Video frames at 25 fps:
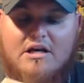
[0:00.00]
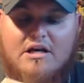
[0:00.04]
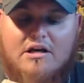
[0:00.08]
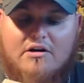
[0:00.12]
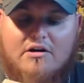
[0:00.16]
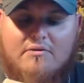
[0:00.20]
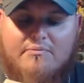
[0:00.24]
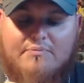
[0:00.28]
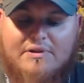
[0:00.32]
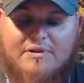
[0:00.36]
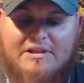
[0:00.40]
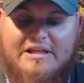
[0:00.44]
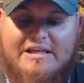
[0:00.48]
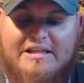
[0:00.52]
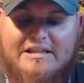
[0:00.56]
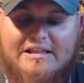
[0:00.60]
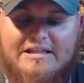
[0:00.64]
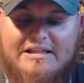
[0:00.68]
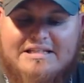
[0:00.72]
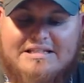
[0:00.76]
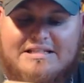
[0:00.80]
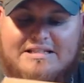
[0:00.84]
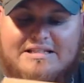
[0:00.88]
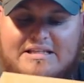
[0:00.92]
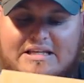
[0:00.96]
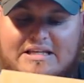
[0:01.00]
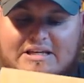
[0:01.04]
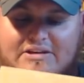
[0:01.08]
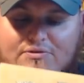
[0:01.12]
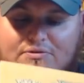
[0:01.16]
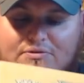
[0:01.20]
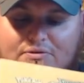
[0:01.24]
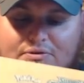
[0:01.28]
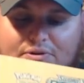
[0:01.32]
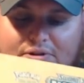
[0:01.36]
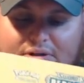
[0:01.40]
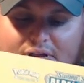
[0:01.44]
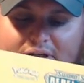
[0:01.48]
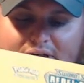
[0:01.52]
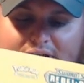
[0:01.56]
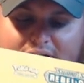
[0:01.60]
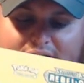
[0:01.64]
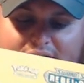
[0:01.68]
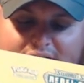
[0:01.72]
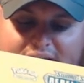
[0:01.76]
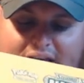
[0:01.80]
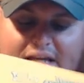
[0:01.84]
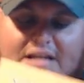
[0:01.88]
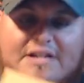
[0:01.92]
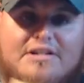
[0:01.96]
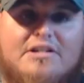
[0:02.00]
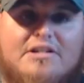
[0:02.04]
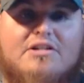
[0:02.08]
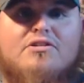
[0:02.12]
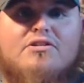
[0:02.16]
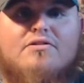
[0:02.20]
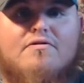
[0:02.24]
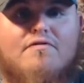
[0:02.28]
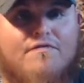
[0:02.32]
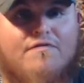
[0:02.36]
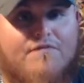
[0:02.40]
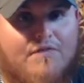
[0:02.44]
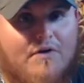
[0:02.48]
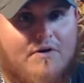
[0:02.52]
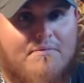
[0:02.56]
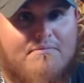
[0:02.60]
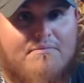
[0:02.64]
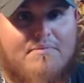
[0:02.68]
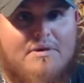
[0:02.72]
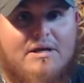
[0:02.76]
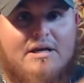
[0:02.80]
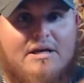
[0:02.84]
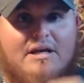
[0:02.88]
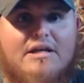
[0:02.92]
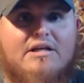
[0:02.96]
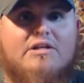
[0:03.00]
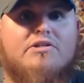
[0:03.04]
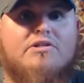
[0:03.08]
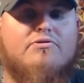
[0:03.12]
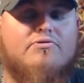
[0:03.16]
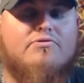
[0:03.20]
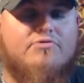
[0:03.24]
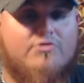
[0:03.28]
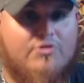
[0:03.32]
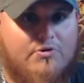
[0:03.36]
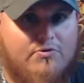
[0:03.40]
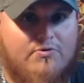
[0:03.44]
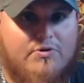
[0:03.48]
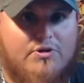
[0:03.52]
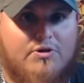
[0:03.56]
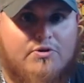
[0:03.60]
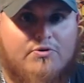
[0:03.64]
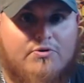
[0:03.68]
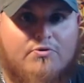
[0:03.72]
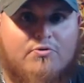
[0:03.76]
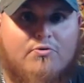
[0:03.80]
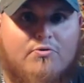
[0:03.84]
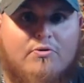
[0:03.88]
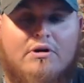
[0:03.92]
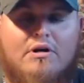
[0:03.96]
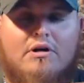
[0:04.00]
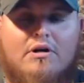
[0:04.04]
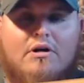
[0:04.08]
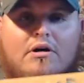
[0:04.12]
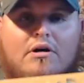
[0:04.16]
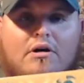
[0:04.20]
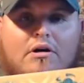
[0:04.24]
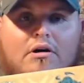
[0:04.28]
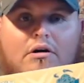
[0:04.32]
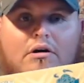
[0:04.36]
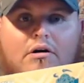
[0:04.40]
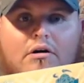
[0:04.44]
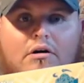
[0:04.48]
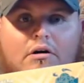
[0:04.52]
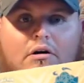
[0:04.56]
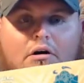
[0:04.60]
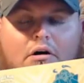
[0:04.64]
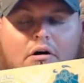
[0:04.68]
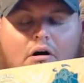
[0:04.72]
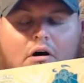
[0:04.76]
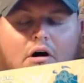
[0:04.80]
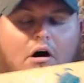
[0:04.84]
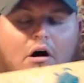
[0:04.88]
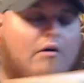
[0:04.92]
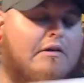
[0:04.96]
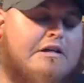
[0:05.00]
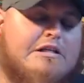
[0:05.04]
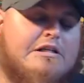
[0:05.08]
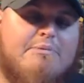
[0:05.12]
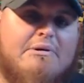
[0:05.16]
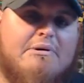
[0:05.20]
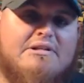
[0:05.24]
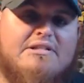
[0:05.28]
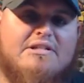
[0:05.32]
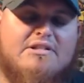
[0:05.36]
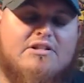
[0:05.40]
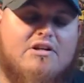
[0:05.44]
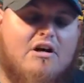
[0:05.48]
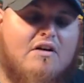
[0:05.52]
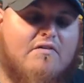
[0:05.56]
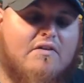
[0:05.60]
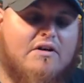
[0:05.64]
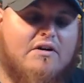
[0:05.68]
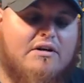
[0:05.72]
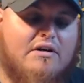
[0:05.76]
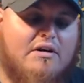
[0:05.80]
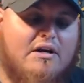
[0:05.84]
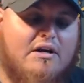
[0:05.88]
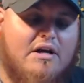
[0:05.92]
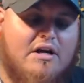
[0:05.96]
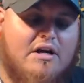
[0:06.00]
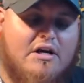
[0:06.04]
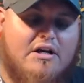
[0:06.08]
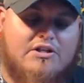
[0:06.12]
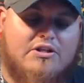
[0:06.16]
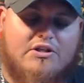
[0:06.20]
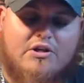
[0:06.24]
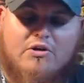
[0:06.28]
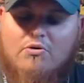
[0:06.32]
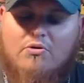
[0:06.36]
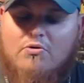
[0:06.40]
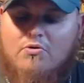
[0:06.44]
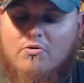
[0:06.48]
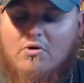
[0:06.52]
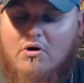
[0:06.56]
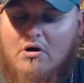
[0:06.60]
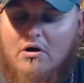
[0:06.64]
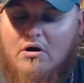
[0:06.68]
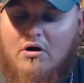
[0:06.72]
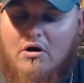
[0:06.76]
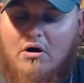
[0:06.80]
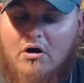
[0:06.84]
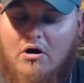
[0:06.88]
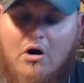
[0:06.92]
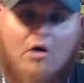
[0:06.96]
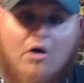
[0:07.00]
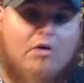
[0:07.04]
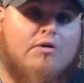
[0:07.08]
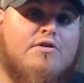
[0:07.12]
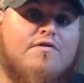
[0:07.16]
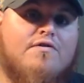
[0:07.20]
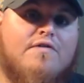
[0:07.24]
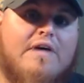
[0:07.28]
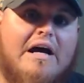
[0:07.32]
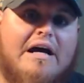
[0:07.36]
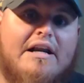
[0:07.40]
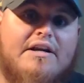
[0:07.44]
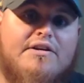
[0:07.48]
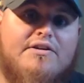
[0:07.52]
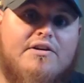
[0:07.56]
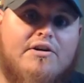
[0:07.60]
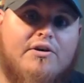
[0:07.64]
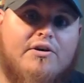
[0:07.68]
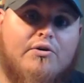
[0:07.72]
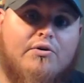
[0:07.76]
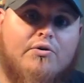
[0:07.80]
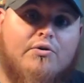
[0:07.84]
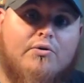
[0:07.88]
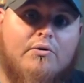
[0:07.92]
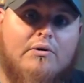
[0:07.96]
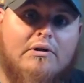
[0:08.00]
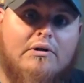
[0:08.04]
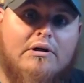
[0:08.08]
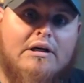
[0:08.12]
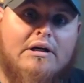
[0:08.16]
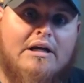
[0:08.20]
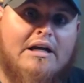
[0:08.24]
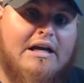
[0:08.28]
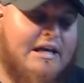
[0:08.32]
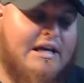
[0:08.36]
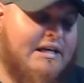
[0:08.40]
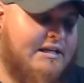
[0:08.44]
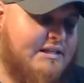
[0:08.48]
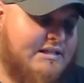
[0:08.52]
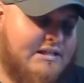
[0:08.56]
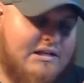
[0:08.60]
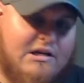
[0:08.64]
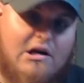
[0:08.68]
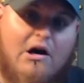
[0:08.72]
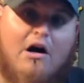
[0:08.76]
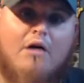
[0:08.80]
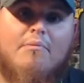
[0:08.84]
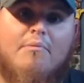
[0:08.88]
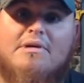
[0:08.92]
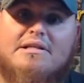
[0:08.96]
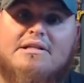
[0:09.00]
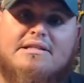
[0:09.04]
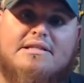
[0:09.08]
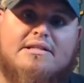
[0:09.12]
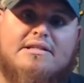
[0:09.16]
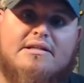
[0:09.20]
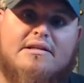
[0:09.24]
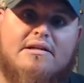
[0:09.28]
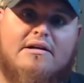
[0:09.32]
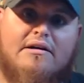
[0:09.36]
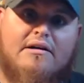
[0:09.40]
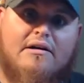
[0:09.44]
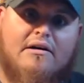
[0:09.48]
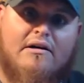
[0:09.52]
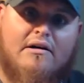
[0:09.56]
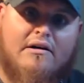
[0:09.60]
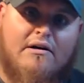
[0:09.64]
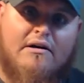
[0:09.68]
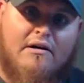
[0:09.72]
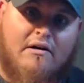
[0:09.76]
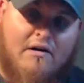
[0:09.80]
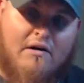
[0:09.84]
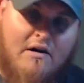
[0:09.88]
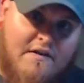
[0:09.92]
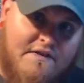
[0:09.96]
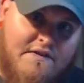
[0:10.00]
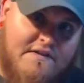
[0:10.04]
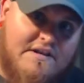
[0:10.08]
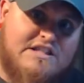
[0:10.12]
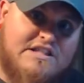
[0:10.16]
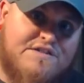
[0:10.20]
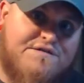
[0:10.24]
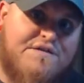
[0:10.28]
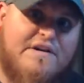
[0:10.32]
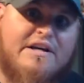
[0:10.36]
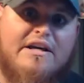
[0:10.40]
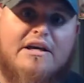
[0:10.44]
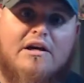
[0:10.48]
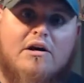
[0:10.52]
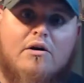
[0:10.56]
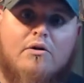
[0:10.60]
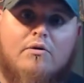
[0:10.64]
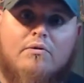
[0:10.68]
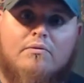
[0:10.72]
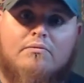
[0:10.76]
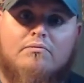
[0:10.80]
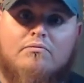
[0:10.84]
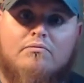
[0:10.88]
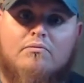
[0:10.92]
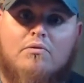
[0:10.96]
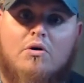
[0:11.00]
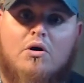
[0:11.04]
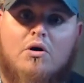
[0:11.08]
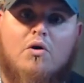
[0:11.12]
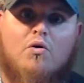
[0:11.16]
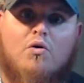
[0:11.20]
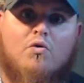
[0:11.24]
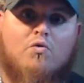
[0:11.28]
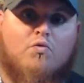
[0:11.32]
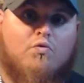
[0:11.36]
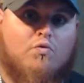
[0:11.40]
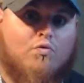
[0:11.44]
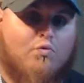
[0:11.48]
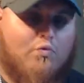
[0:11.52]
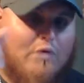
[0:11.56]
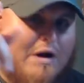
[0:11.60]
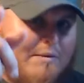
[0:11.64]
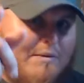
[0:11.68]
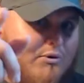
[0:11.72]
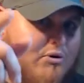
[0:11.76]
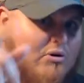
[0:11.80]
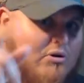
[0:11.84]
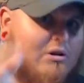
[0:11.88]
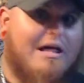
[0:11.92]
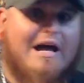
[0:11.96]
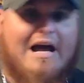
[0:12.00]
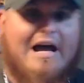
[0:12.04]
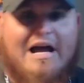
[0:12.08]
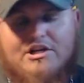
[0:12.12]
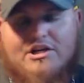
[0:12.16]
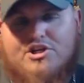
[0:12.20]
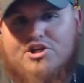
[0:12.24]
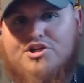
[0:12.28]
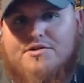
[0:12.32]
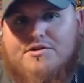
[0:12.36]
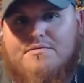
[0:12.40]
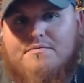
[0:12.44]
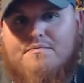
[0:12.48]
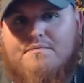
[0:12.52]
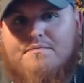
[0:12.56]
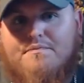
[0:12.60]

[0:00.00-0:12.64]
completely sealed, sent from me to you, all expenses covered. So all you've got to do is comment on this video, Rebel Clash.